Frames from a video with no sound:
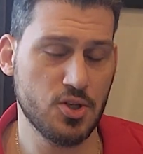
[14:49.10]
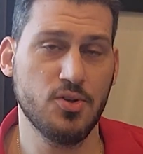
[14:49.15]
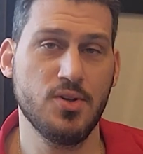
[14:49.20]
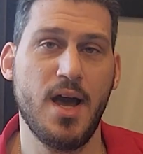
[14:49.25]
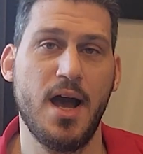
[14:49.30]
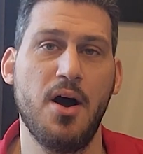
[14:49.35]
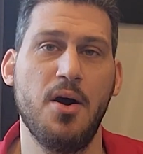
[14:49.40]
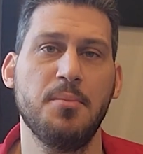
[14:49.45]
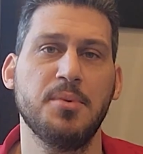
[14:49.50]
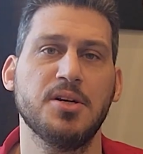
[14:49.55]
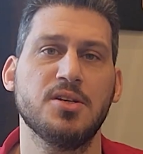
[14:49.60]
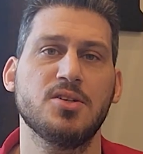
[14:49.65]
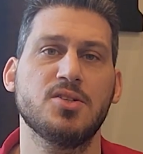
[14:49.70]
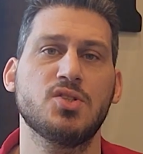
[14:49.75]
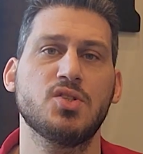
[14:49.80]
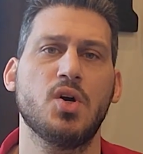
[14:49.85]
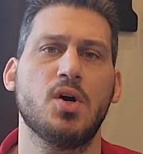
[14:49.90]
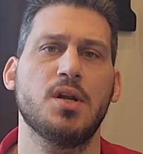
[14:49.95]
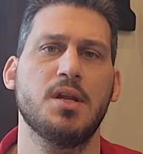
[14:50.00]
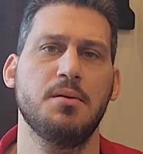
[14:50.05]
now I'm going to
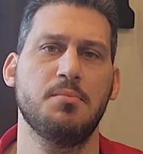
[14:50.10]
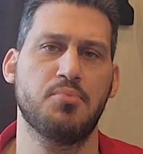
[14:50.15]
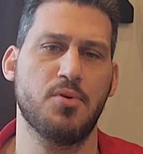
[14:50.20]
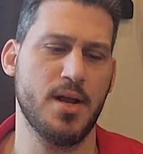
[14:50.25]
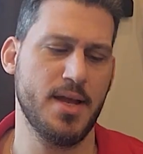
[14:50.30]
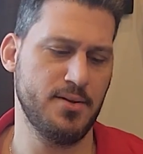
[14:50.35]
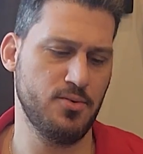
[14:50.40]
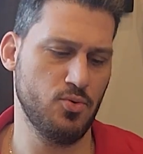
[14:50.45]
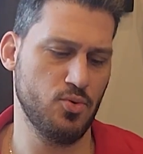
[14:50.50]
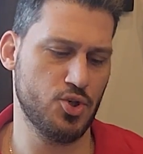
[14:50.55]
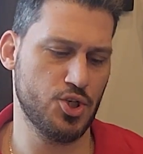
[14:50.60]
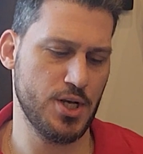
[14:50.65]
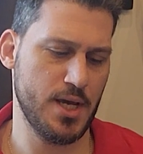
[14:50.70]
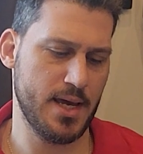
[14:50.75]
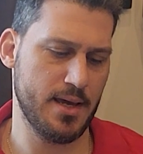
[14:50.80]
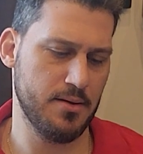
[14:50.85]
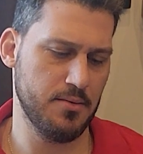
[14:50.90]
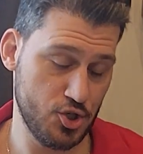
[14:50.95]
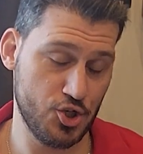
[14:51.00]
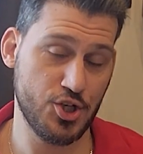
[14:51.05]
start a brand new
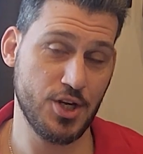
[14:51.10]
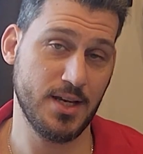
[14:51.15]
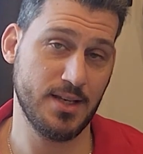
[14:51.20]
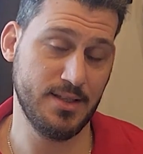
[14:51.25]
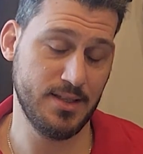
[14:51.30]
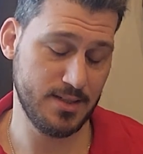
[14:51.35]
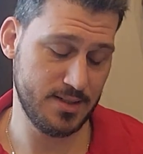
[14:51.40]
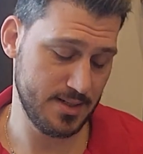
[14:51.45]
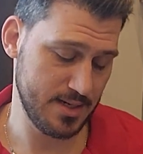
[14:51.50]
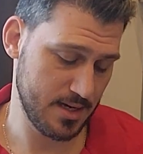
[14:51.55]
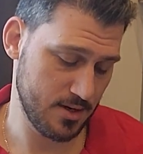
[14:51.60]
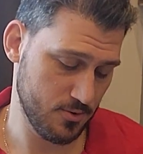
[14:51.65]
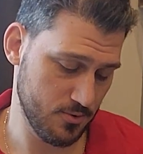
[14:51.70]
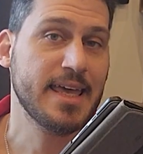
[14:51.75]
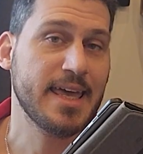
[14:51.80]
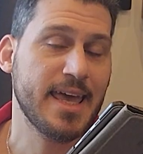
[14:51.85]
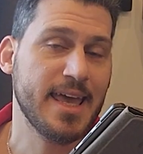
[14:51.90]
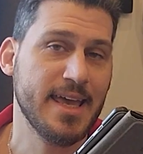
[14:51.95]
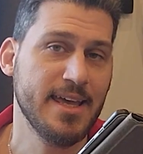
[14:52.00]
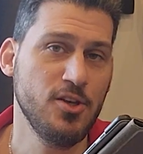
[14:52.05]
chat. Check this out.
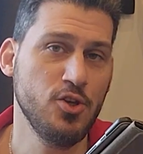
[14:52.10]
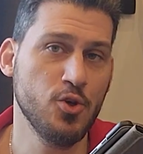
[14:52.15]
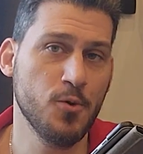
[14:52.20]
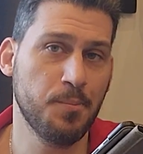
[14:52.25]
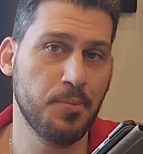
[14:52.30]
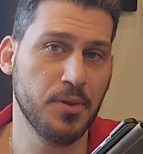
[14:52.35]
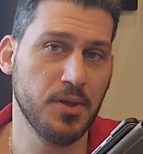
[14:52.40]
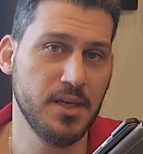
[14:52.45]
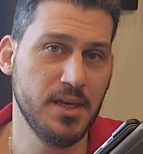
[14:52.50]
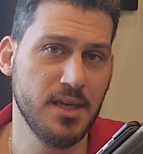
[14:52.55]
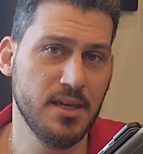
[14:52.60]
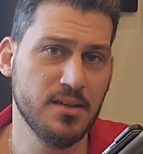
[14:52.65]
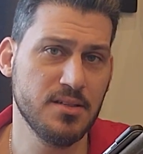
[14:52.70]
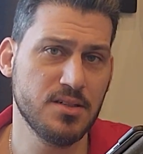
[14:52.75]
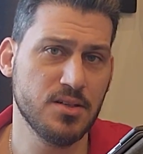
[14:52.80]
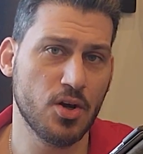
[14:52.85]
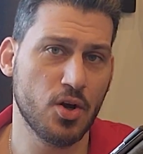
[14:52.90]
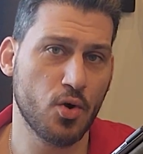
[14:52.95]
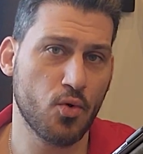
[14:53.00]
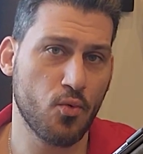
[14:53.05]
Can you please
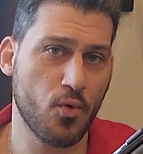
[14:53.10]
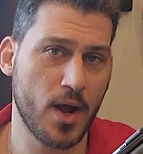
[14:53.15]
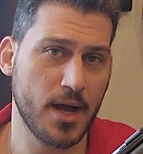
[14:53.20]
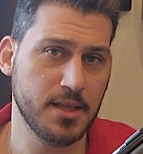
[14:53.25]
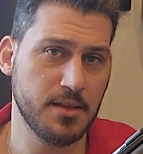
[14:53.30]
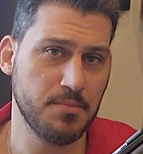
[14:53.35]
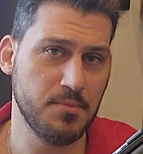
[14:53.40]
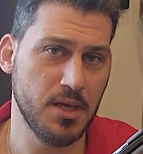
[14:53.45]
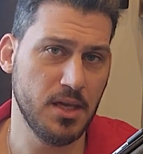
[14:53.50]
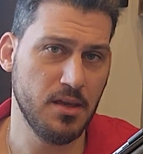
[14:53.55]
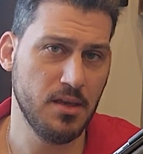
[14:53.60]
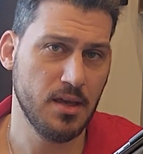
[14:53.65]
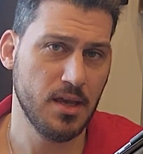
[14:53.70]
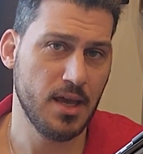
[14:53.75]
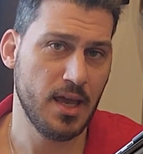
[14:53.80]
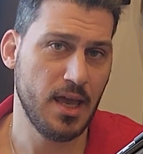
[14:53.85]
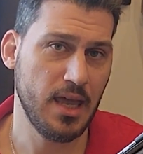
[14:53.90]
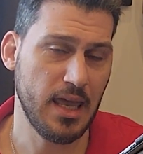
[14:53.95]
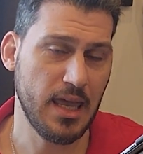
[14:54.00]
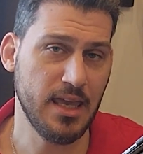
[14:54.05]
write me
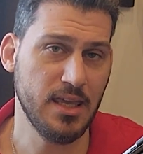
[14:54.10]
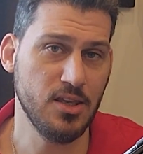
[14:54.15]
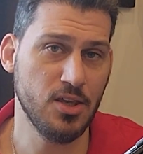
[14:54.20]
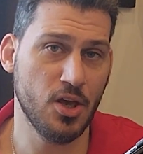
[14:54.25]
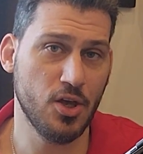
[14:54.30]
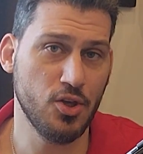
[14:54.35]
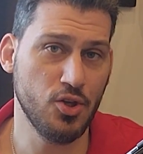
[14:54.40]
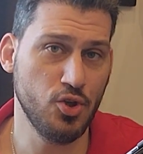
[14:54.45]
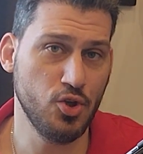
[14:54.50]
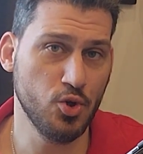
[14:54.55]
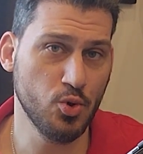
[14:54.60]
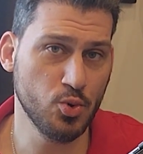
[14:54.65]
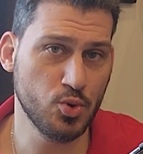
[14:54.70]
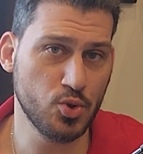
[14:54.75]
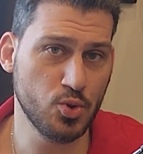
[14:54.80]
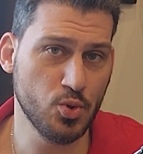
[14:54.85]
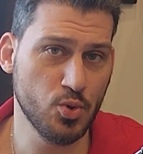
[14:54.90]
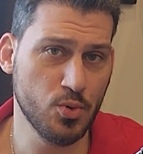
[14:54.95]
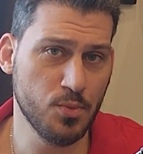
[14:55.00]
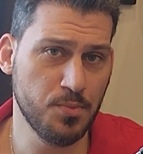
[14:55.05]
a
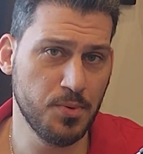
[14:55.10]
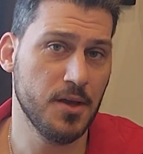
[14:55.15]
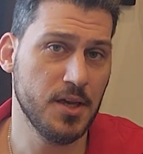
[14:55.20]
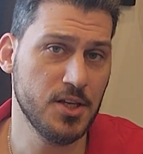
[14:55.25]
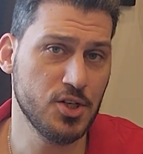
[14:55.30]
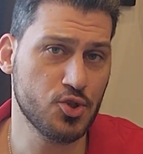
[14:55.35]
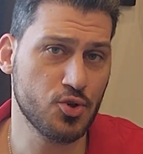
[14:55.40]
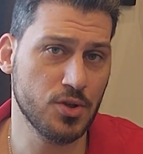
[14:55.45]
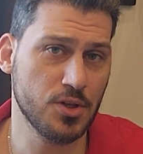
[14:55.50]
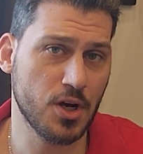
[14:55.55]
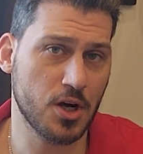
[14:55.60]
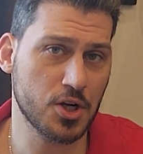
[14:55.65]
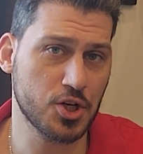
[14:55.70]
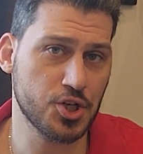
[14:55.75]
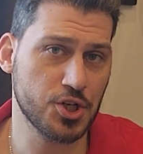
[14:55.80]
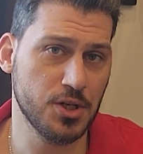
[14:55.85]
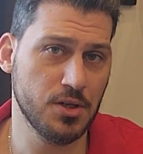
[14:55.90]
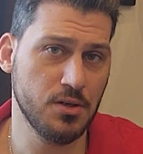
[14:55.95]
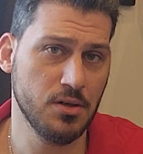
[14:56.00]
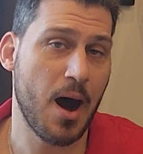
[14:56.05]
YouTube
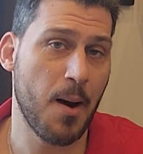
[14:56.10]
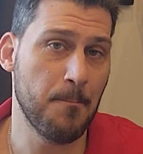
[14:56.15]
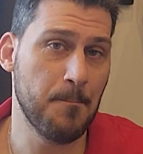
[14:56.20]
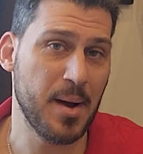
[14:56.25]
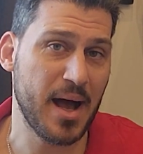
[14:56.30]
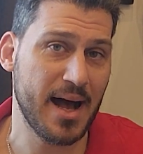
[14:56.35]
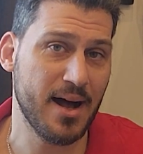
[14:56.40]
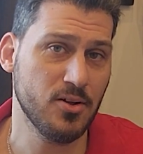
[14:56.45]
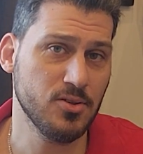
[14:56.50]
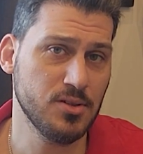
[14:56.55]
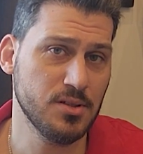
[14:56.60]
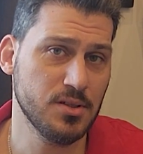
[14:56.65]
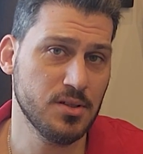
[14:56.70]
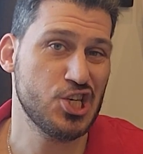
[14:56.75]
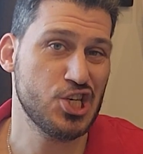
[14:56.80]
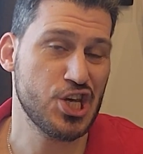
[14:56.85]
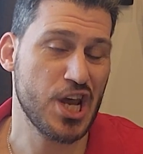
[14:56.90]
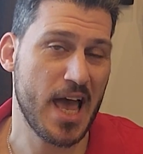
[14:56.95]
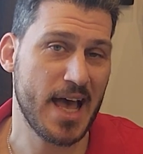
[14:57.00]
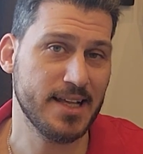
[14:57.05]
introduction about
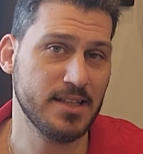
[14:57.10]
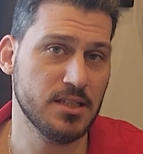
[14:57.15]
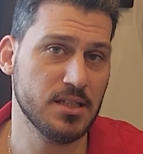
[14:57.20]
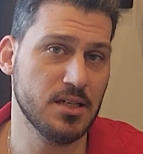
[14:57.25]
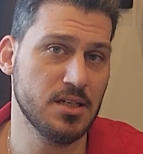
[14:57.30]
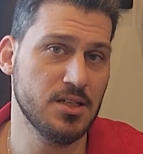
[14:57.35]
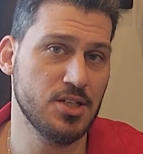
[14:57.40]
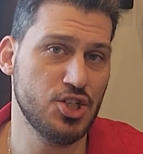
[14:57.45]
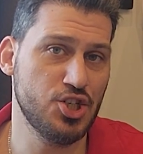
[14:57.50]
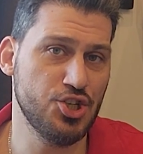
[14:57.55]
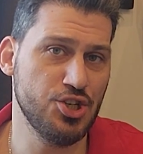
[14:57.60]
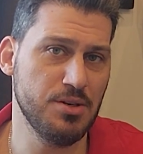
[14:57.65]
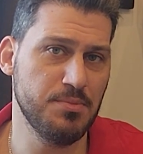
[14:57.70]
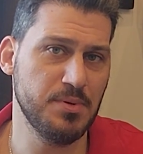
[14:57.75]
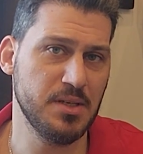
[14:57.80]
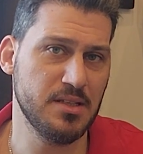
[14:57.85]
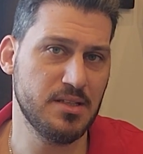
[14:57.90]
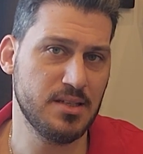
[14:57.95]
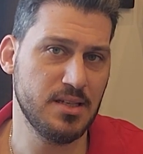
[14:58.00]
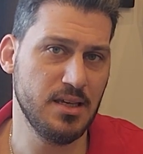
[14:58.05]

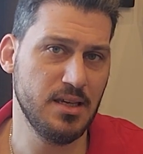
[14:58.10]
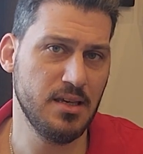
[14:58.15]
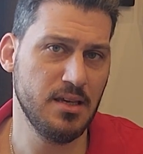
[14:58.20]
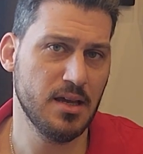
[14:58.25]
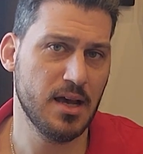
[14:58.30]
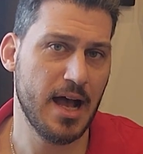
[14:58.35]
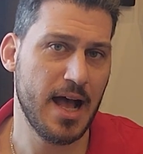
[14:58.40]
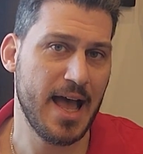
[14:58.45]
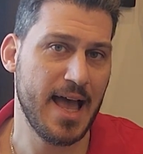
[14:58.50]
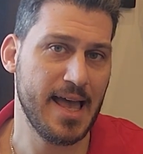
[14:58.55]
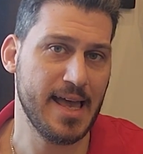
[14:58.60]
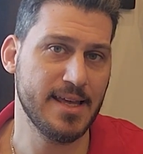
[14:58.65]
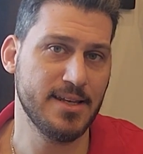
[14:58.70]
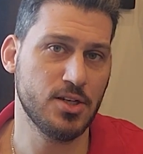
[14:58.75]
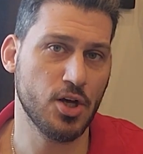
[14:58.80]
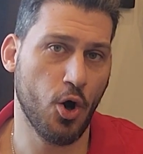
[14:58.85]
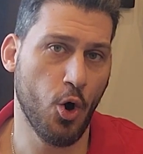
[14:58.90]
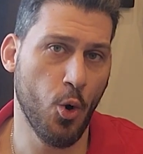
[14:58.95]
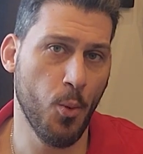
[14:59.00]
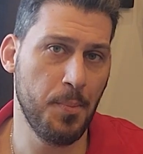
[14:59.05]
ChatGPT and
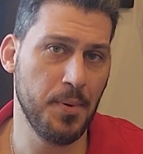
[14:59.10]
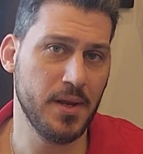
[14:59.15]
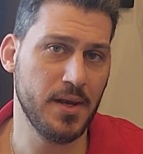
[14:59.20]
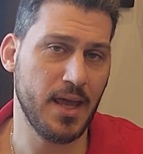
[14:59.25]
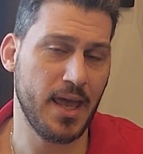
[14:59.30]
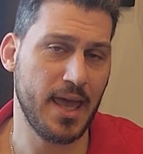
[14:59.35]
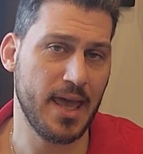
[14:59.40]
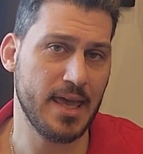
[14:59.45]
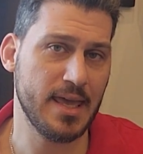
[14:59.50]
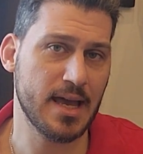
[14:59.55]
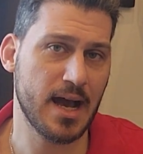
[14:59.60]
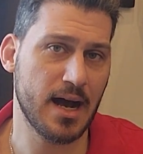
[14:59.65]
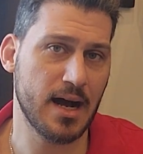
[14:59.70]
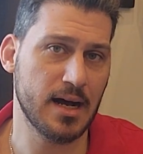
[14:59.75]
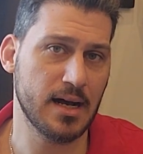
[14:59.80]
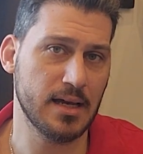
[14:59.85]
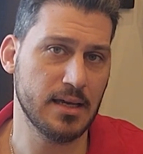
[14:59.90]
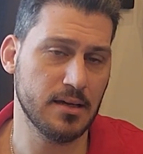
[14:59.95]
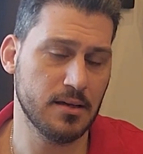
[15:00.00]
OpenAI.